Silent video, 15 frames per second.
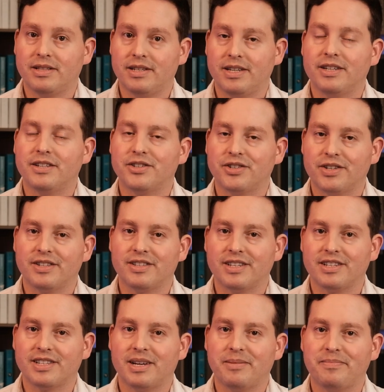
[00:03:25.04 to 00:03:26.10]
Your state may
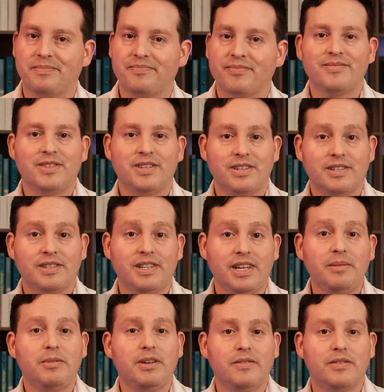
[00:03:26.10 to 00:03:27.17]
even offer both of these
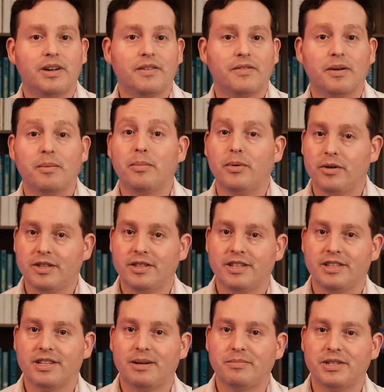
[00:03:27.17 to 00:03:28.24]
options, in which case,
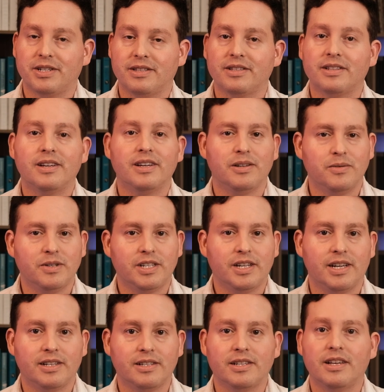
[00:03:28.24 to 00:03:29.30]
you'd be able to
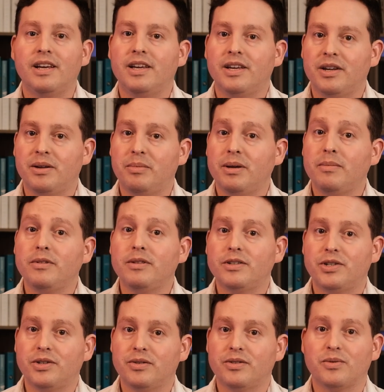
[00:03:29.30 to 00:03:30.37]
choose which of these 2
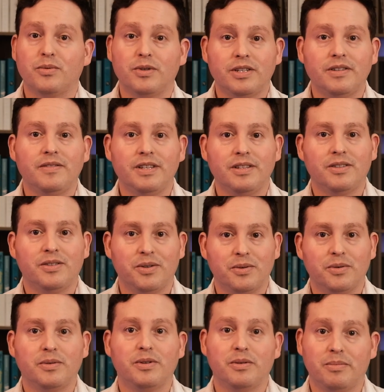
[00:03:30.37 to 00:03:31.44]
you'd be more comfortable
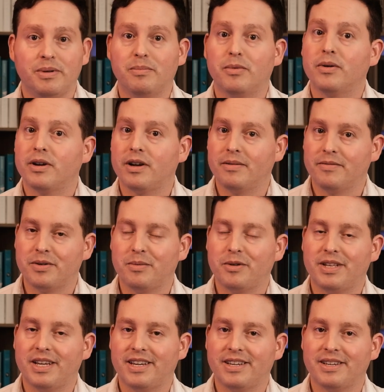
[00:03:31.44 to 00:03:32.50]
taking.
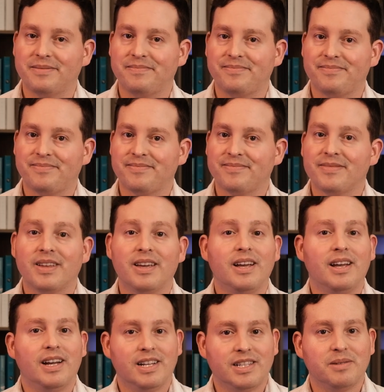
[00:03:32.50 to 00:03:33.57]
It's important to note that
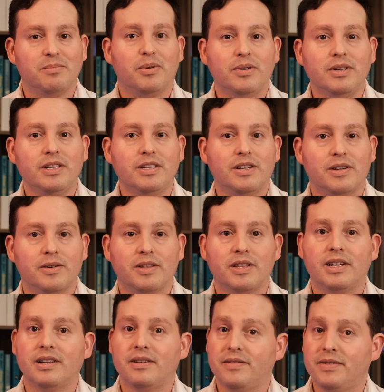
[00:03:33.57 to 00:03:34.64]
if you'll be taking 2
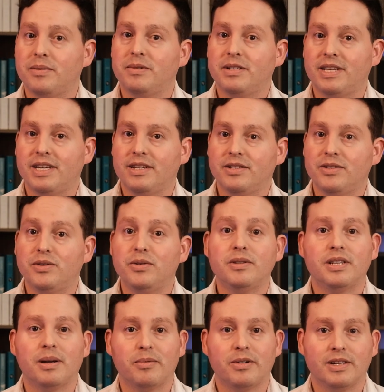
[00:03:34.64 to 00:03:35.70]
separate exams for property
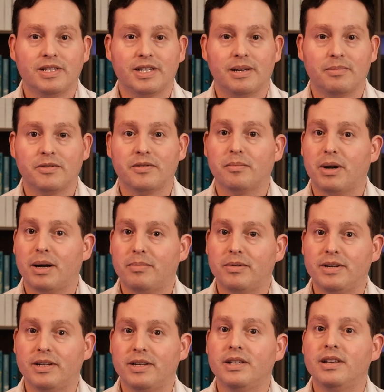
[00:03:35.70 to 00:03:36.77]
and casualty,
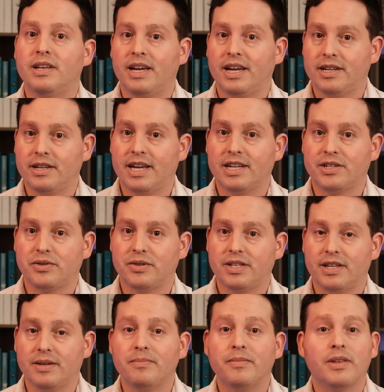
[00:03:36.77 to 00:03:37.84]
you'll need to pass
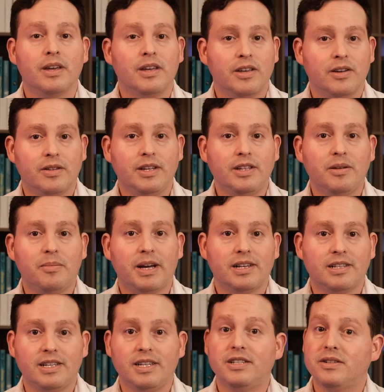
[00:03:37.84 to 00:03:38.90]
each of them within a certain time
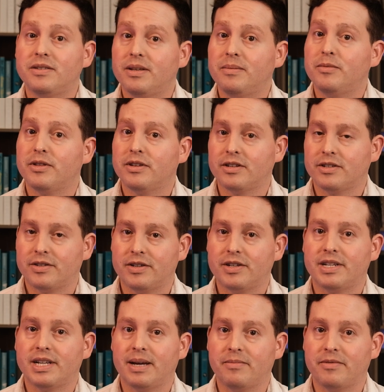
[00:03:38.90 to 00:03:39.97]
frame in order to
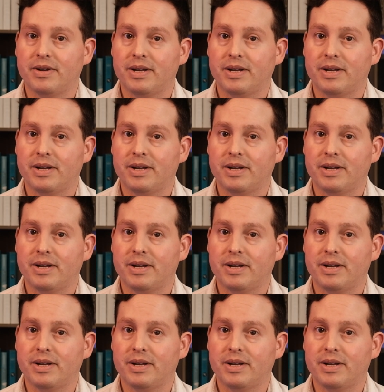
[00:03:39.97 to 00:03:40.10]
qualify.